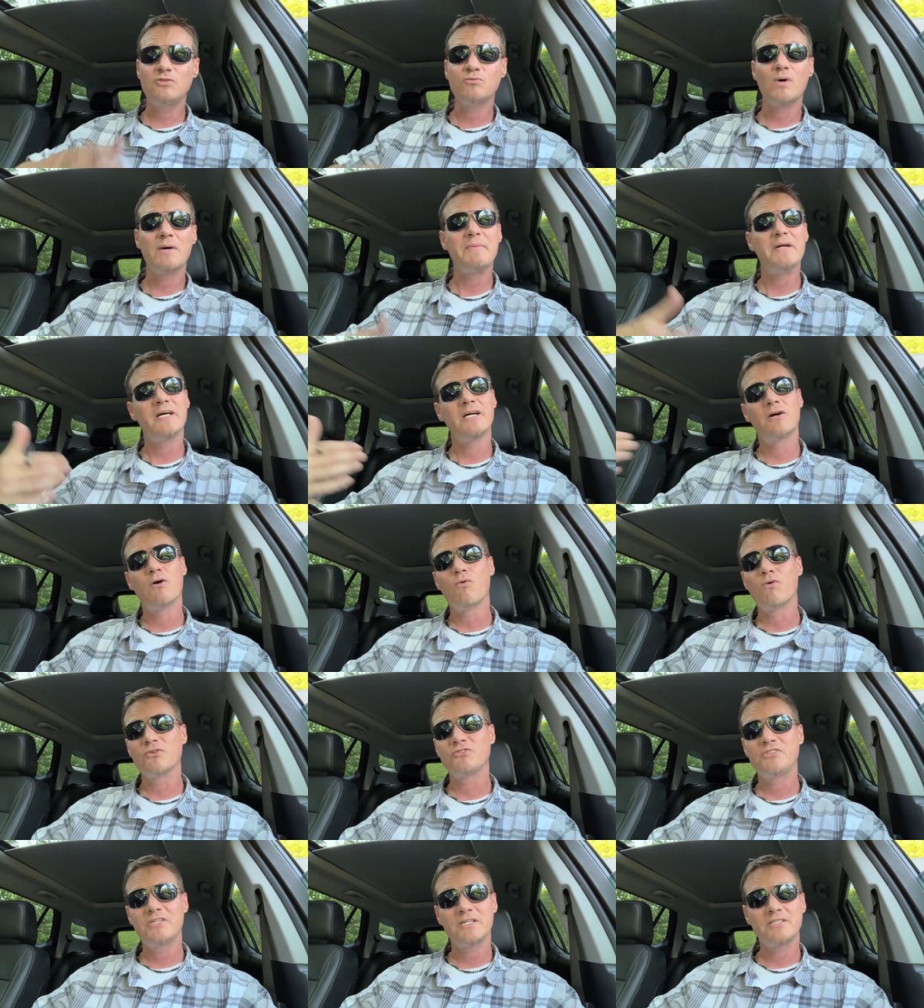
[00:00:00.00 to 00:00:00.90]
women that go
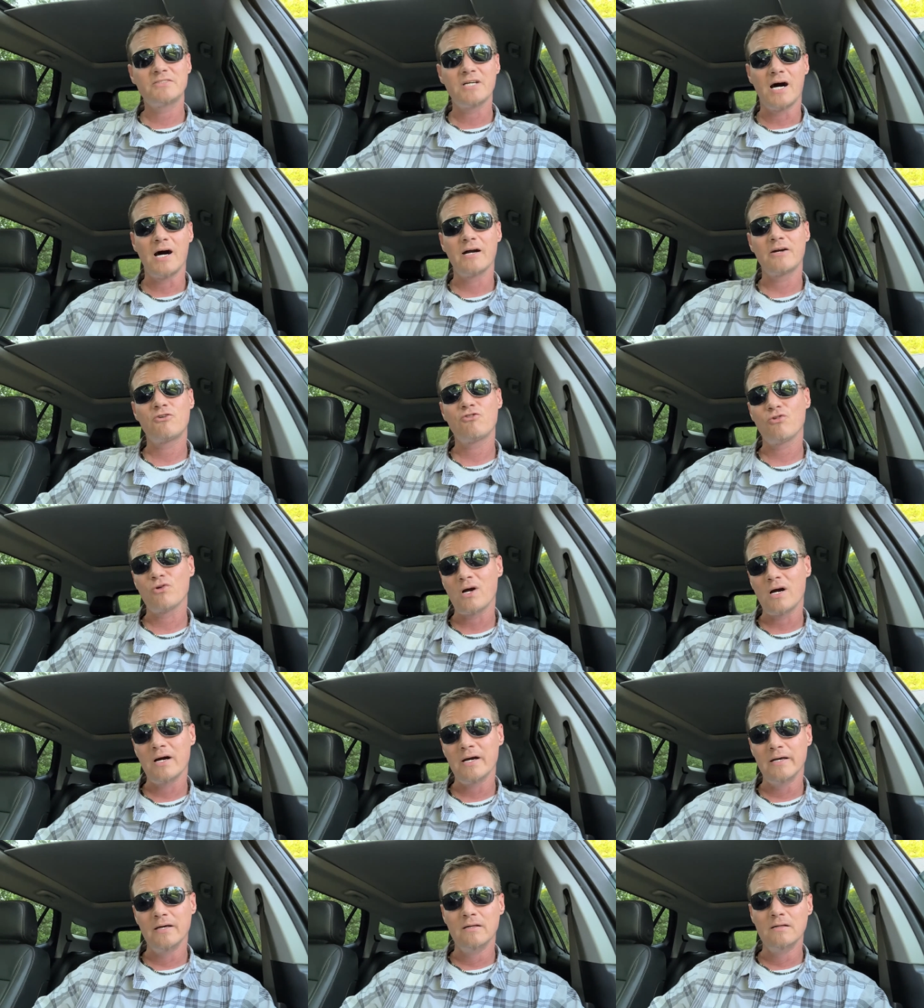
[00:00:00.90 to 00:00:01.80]
on TikTok
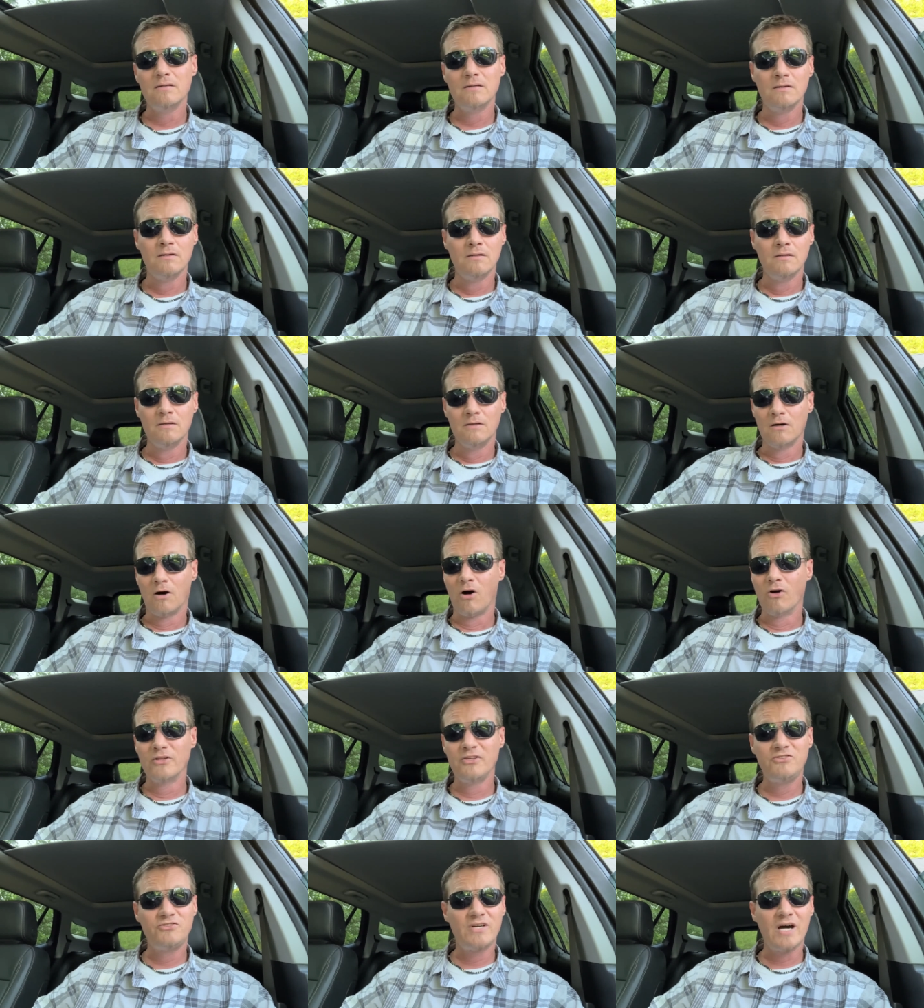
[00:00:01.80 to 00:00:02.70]
crying, all
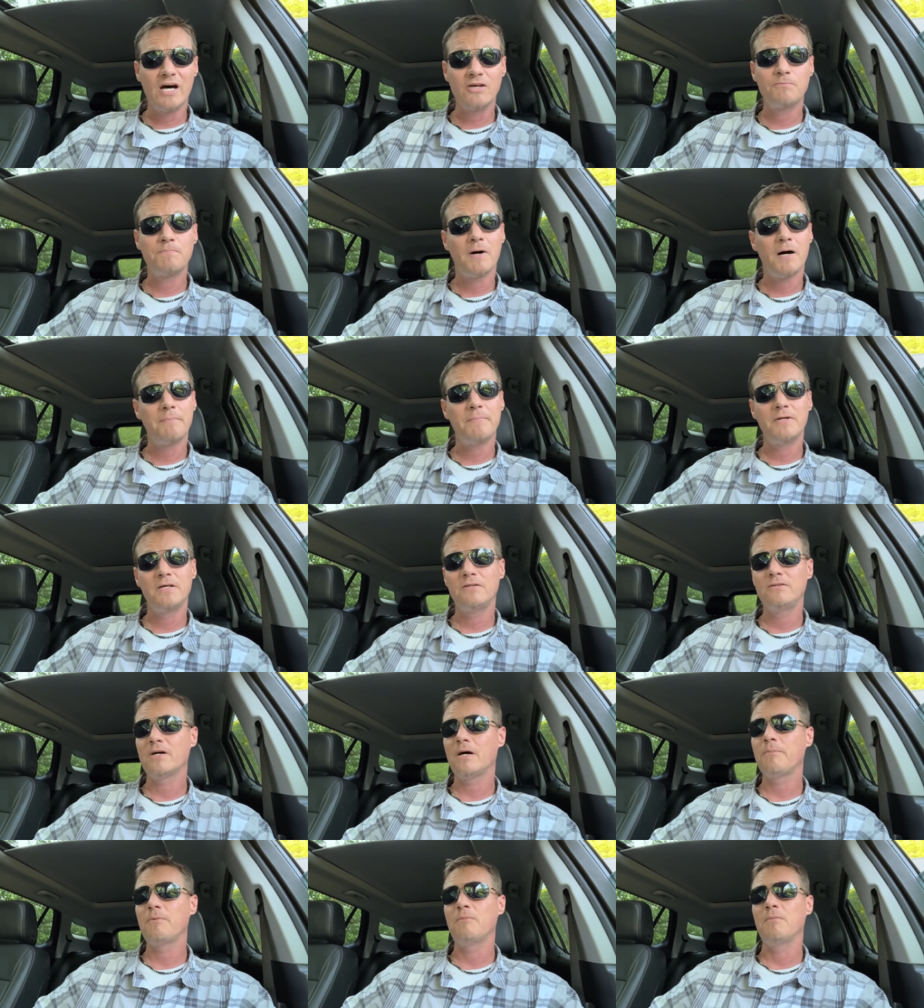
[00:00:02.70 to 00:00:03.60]
these guys pumping and
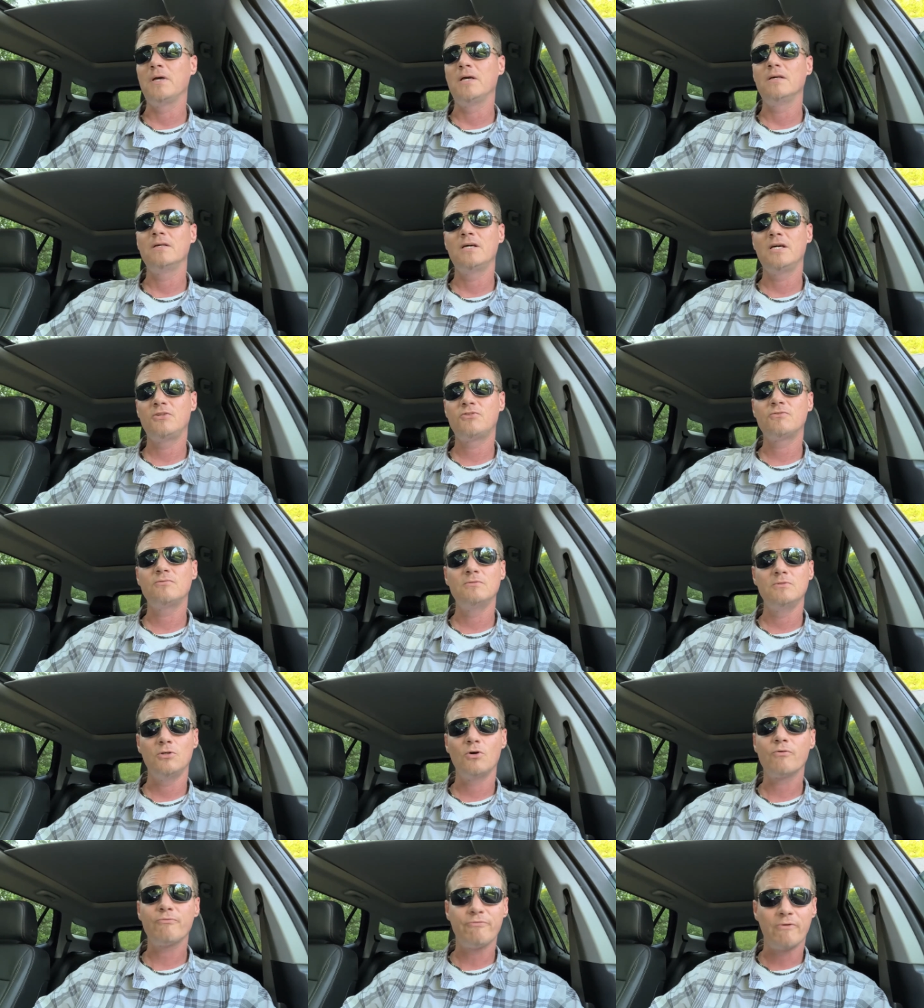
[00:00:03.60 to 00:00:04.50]
dumping me, it's
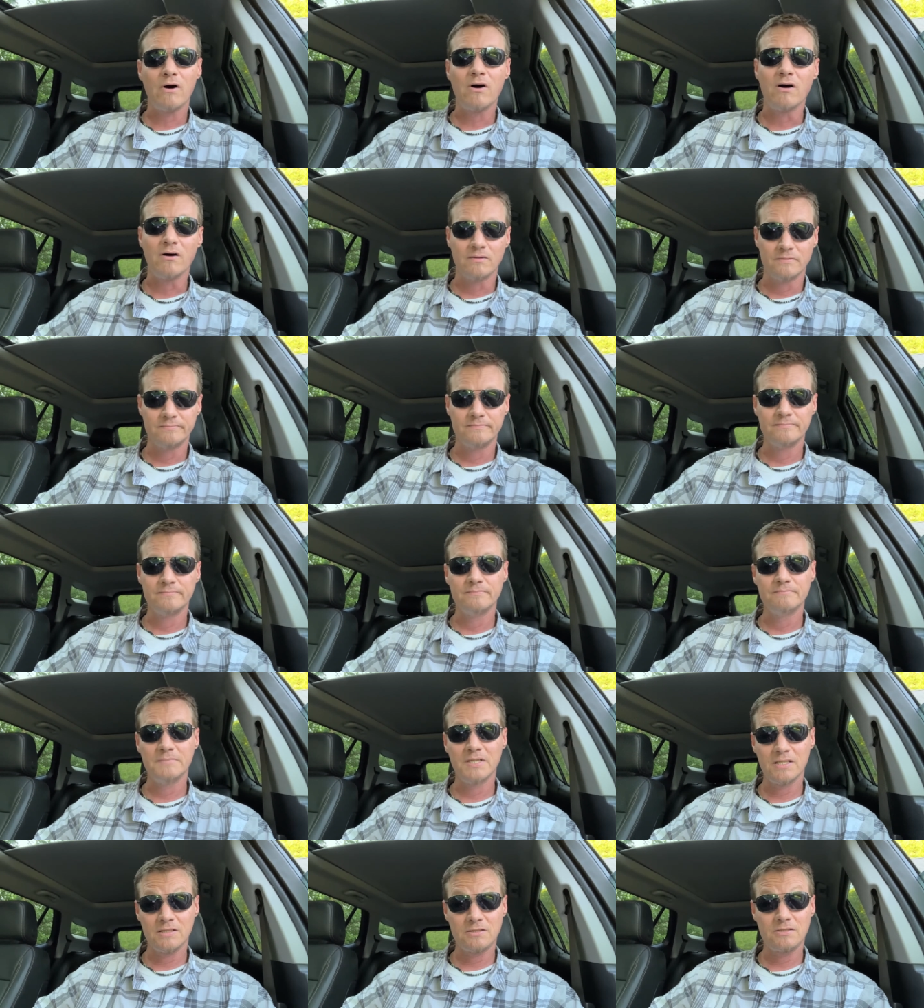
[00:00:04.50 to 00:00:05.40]
your fault,
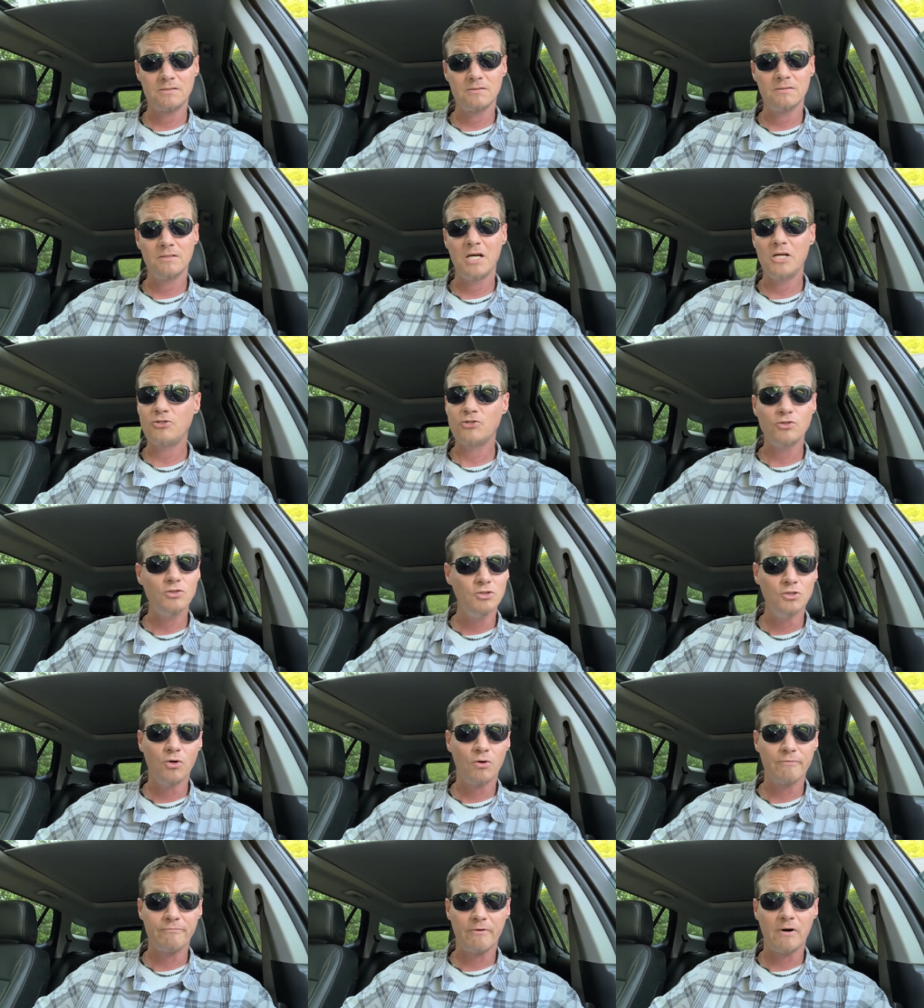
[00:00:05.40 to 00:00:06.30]
bitch. It's
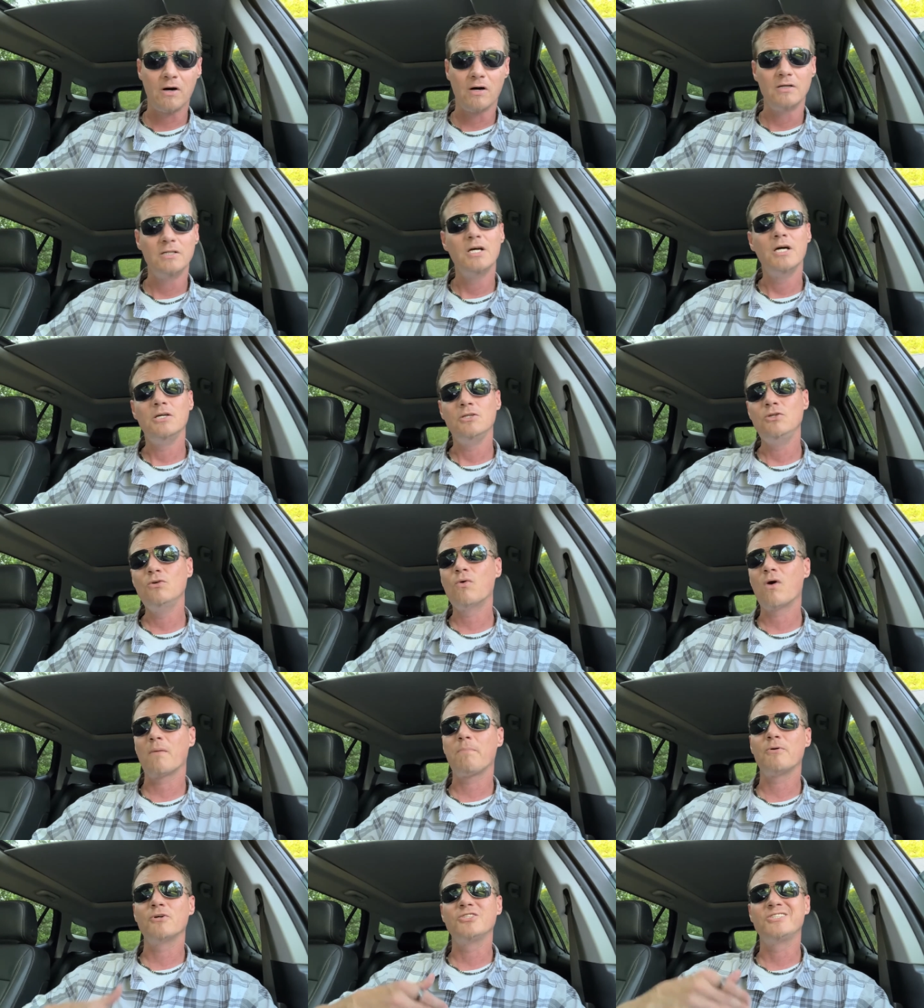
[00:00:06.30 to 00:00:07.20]
your fault. You
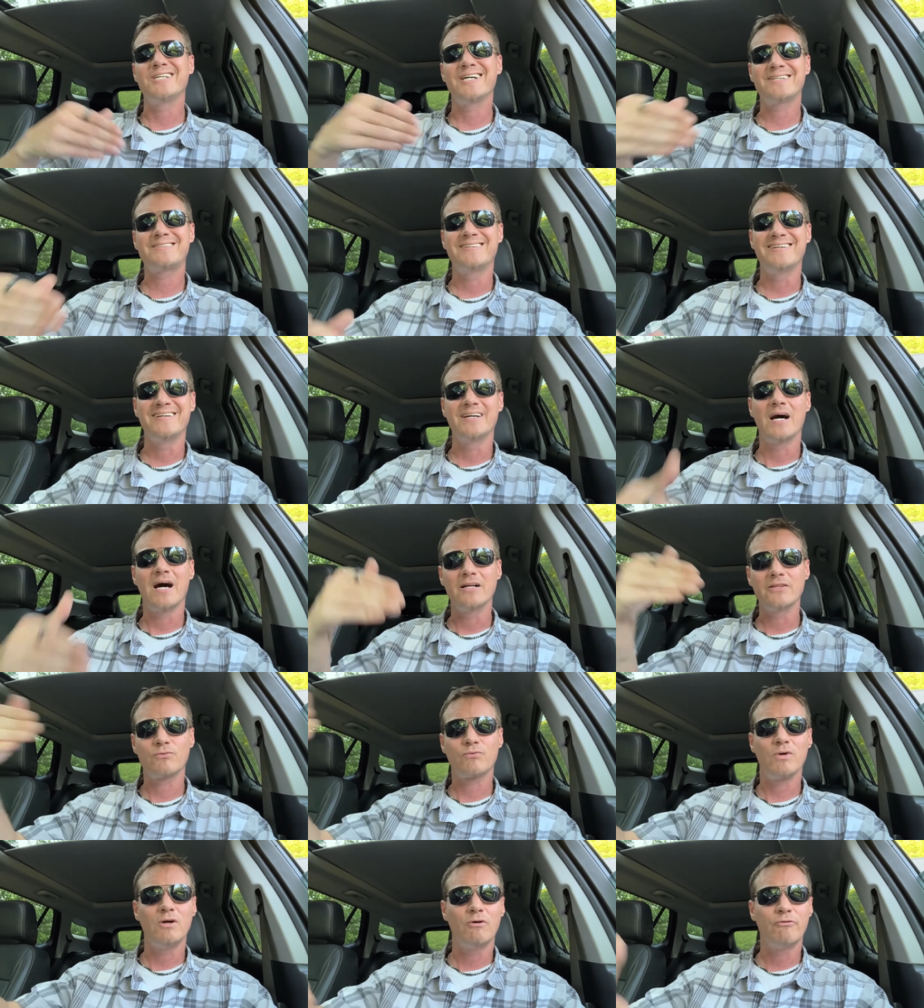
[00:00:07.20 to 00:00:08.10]
are projecting
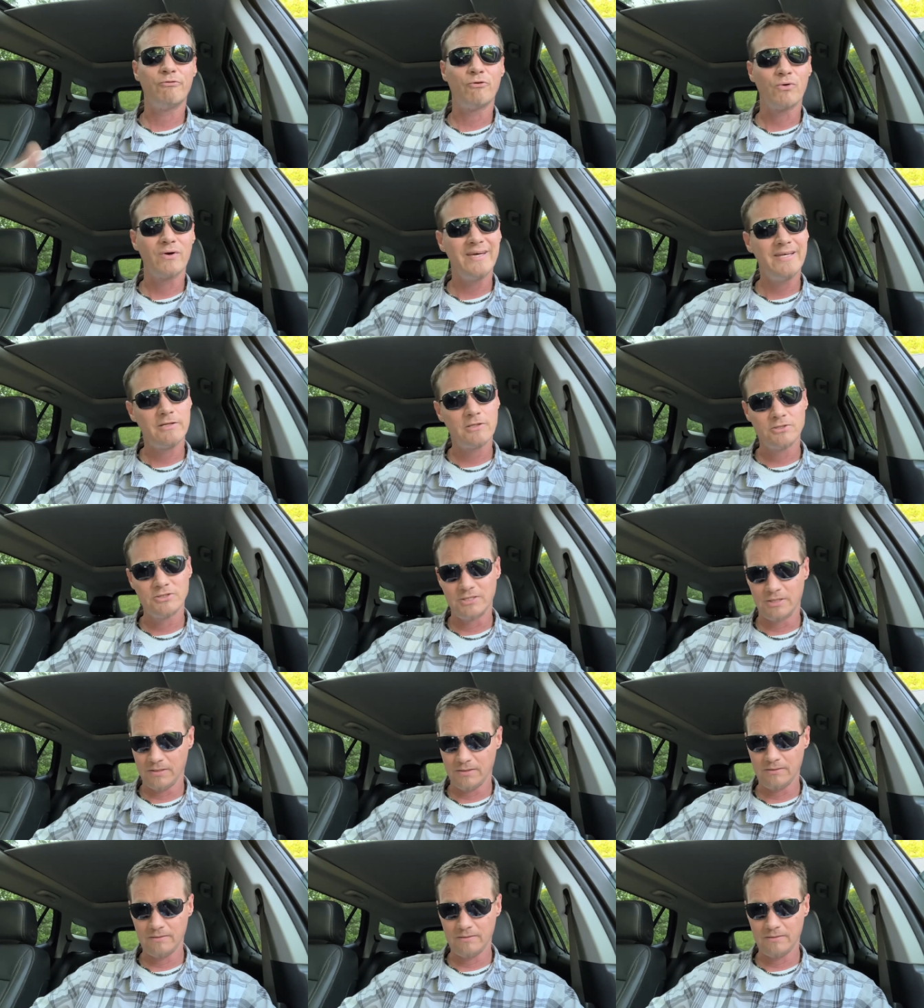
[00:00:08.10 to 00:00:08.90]
304 energy.